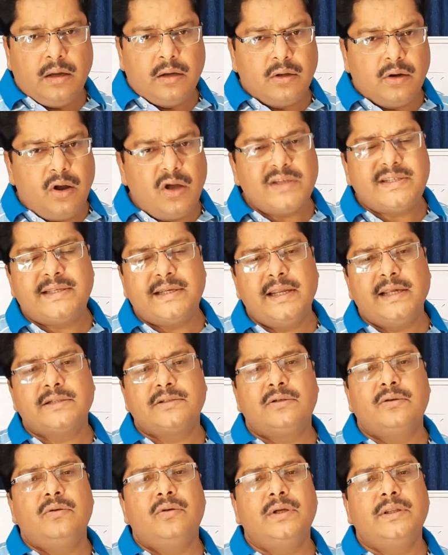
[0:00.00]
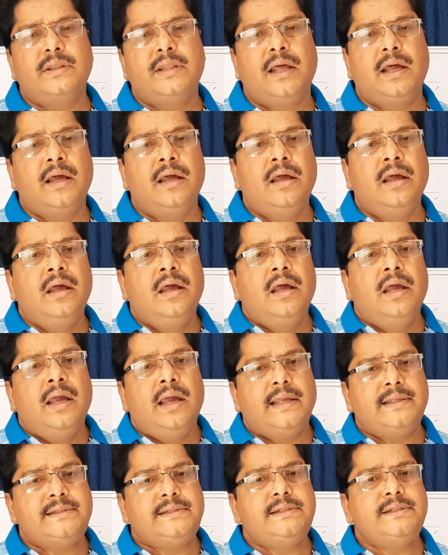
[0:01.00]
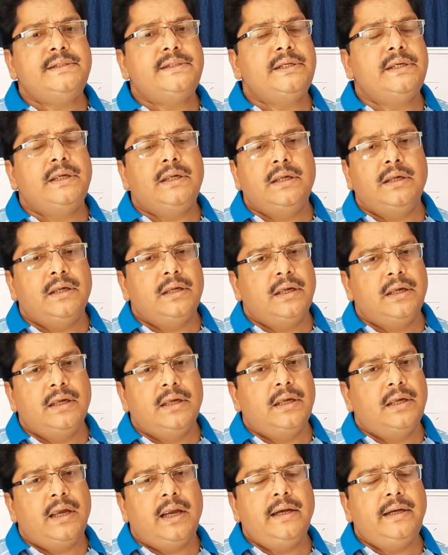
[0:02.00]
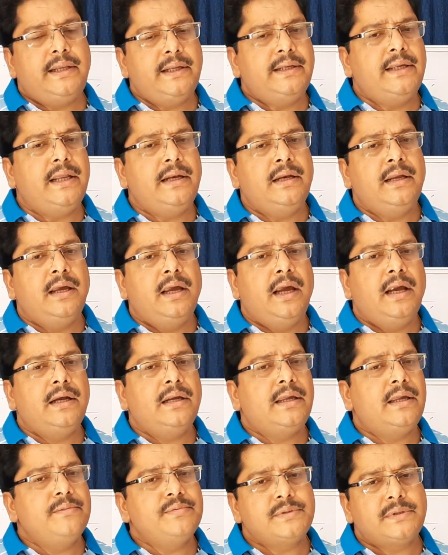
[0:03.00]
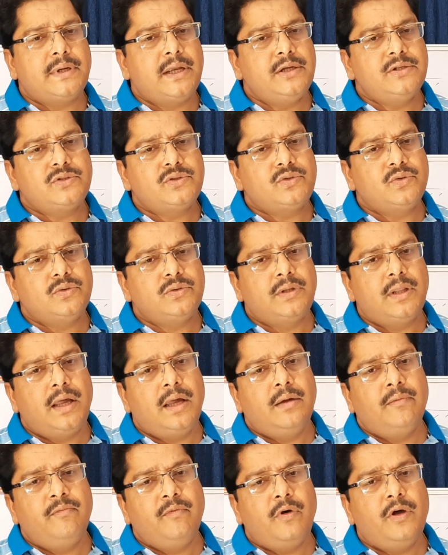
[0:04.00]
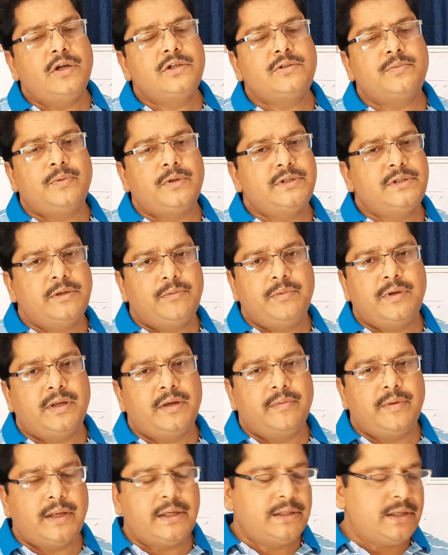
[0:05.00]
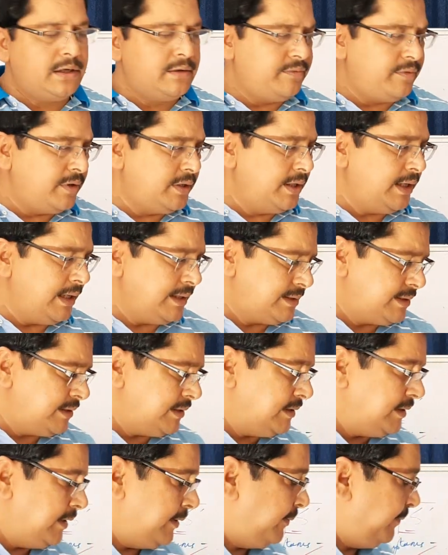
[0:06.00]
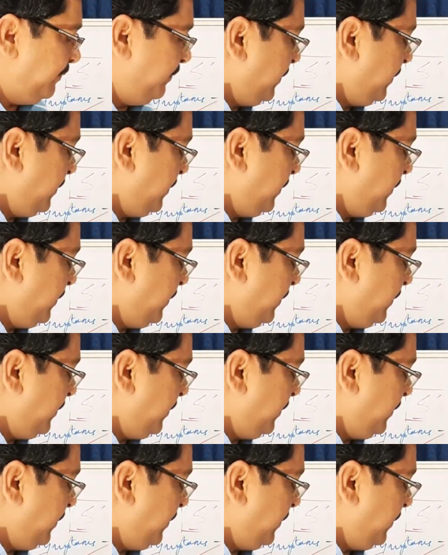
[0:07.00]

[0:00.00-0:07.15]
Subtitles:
cross reaction with the HCG antigen, and gives rise to the false positive result for the HCG.